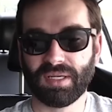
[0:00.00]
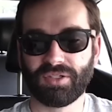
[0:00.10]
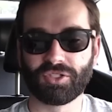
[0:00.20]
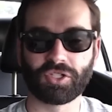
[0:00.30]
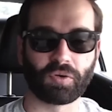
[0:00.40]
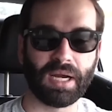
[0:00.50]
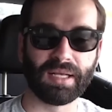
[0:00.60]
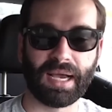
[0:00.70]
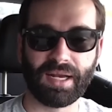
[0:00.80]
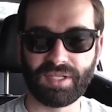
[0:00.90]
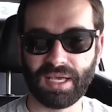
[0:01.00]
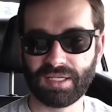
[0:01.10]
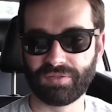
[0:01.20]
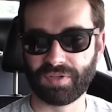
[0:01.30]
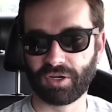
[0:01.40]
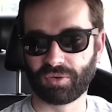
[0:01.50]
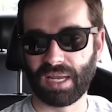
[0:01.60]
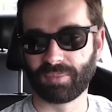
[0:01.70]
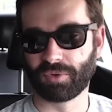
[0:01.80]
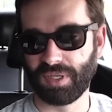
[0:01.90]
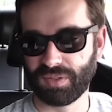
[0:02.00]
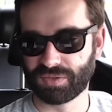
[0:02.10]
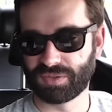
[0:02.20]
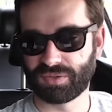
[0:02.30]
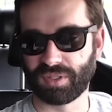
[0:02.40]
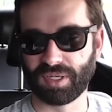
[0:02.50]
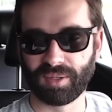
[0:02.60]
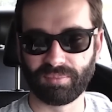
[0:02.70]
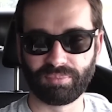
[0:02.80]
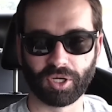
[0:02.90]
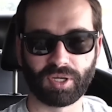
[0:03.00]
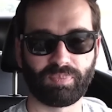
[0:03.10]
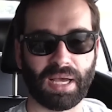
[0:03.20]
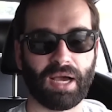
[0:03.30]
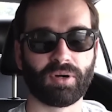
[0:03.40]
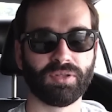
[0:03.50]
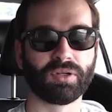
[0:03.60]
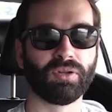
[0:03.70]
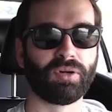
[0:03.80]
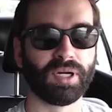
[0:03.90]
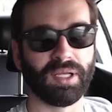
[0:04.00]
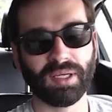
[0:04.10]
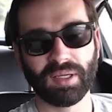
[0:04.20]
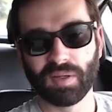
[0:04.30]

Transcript: There's a great line at the end of uh, Graham Greene's um, book, Power and the Glory,